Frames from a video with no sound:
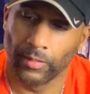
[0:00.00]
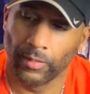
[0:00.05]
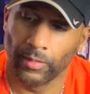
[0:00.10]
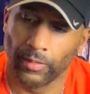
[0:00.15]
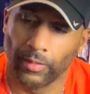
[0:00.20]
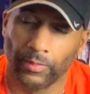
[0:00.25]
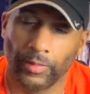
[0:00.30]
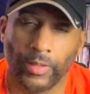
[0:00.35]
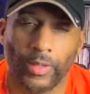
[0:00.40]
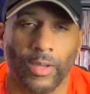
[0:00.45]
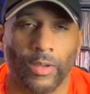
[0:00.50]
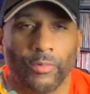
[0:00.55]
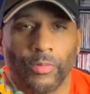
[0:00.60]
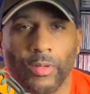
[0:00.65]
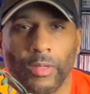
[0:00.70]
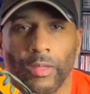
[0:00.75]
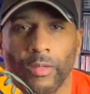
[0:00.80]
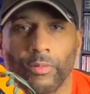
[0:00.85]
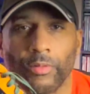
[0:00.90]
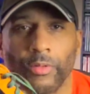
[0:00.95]
uh, the comfort
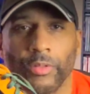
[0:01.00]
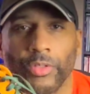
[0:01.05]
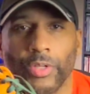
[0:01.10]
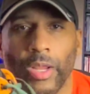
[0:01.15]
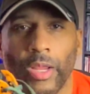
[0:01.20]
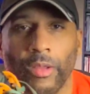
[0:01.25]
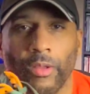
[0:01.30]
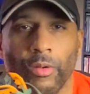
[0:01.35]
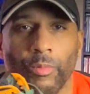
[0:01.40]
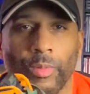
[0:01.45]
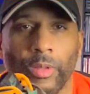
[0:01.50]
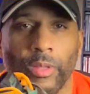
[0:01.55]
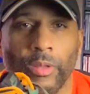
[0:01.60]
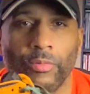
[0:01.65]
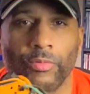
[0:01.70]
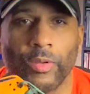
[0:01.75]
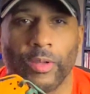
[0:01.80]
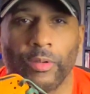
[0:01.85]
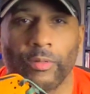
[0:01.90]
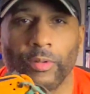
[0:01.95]
level is not going to be your
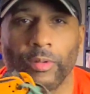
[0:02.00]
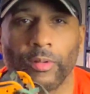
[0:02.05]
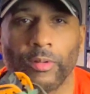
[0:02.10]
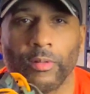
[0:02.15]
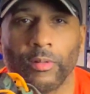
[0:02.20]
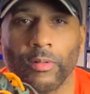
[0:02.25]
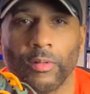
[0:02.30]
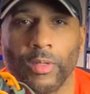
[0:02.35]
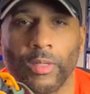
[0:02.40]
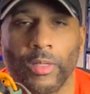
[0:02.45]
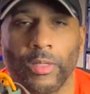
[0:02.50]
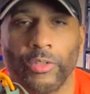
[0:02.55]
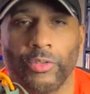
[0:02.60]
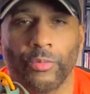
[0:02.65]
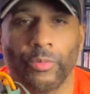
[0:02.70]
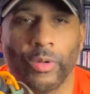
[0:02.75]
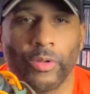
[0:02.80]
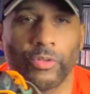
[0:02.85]
favorite unless you wear